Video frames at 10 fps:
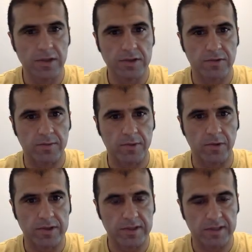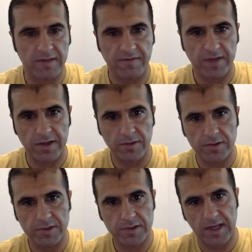So I'm going to say final
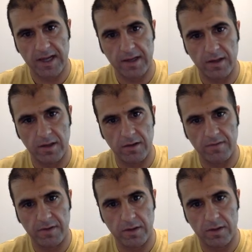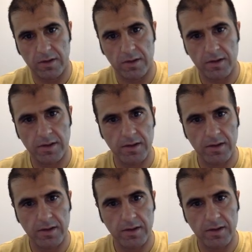stack of card